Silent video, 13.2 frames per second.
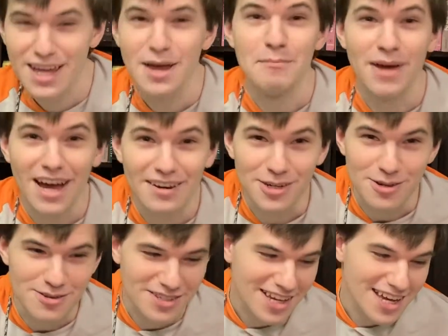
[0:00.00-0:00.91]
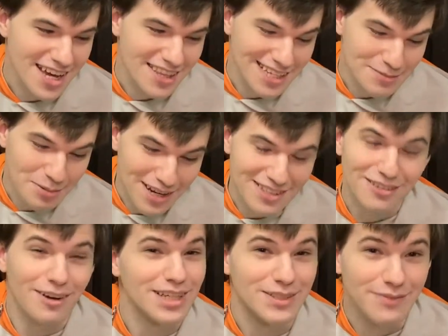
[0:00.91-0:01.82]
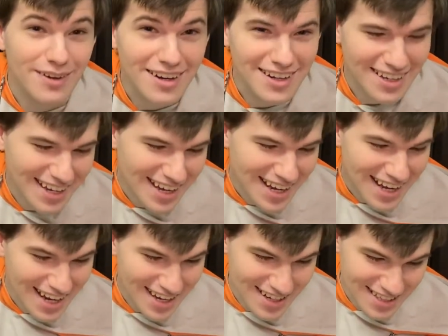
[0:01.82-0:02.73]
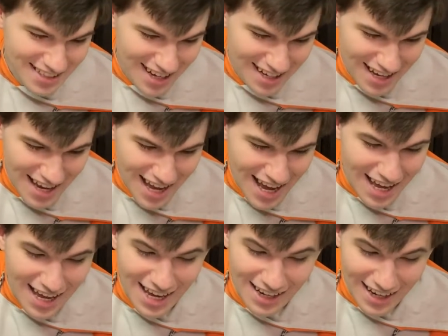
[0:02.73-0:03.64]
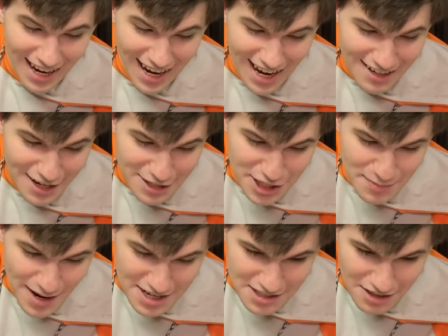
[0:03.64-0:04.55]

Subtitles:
Bad news, this book is long as fuck and is like 800 pages